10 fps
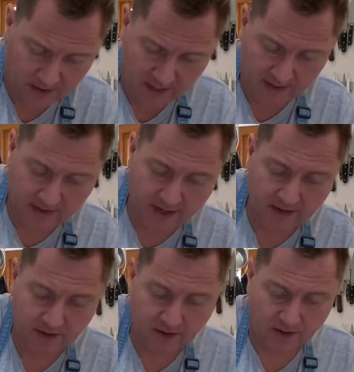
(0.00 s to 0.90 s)
Then
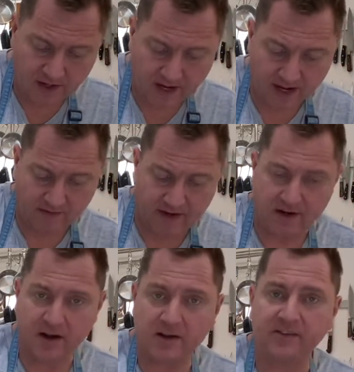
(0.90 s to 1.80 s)
you're gonna have a
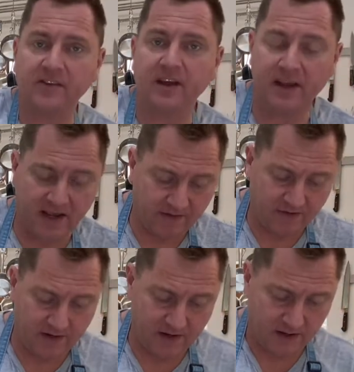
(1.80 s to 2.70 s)
nice,
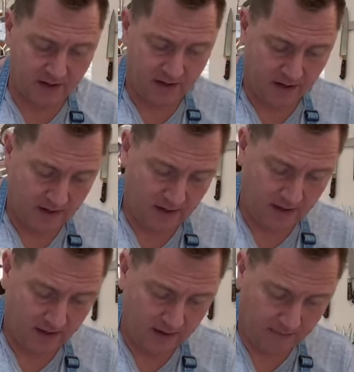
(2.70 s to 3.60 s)
even
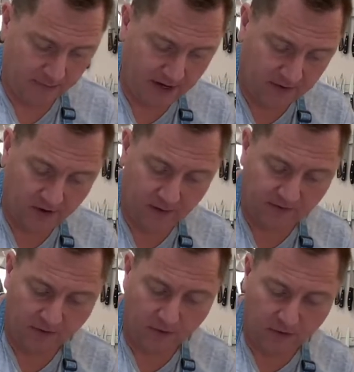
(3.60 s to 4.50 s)

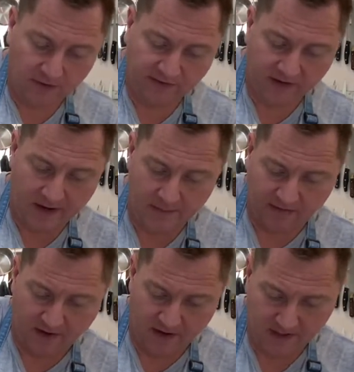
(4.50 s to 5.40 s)
breadcrumbs, all the same
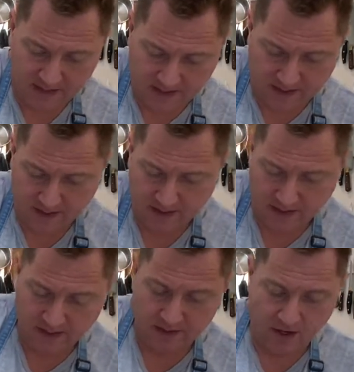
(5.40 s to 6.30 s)

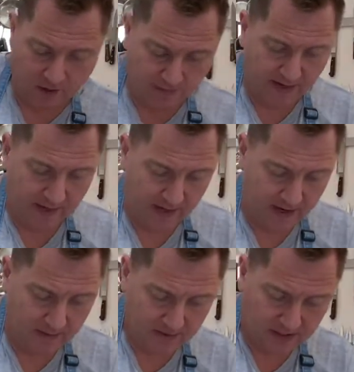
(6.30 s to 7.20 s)
size, no big
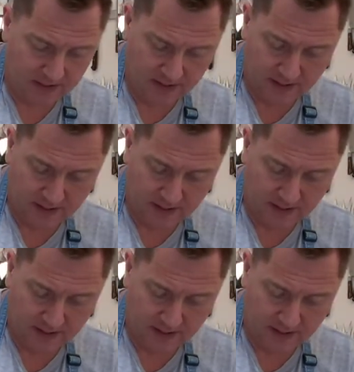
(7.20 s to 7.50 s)
lumps.